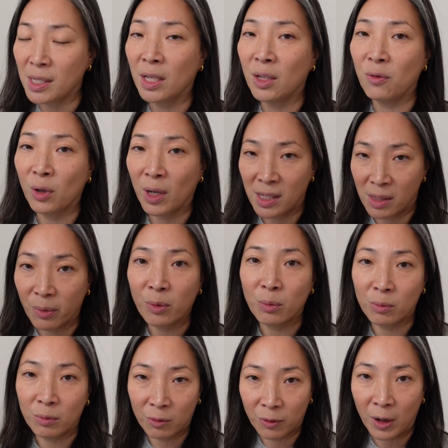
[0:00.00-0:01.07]
And if you guys have
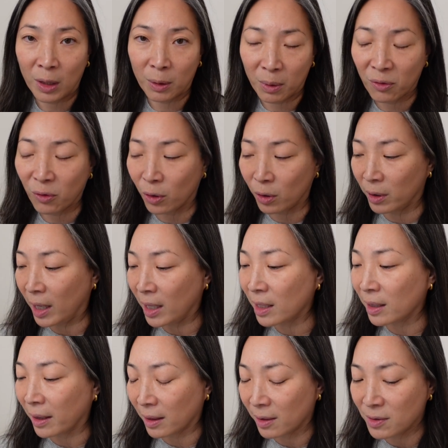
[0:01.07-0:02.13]
been following me for any
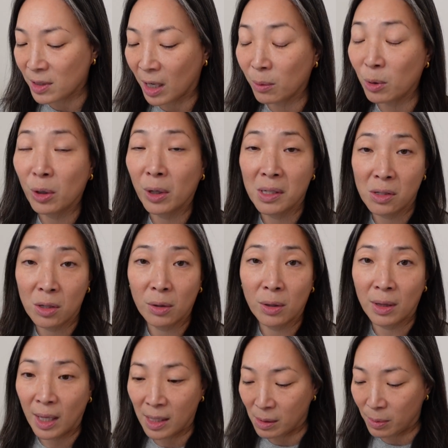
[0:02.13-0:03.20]
length of time, you guys know
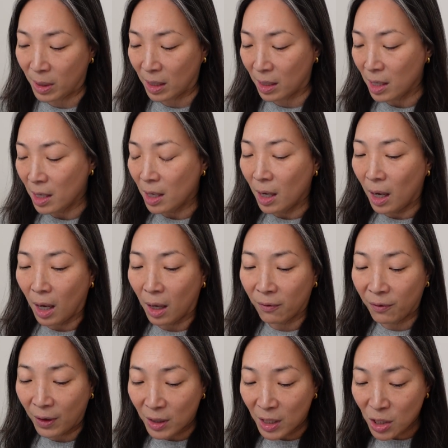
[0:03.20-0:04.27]
that that's my uh,
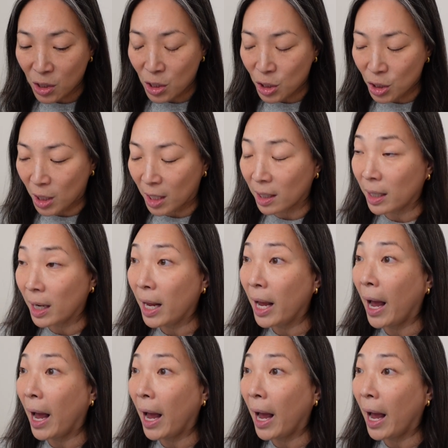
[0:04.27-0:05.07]
foundation shade.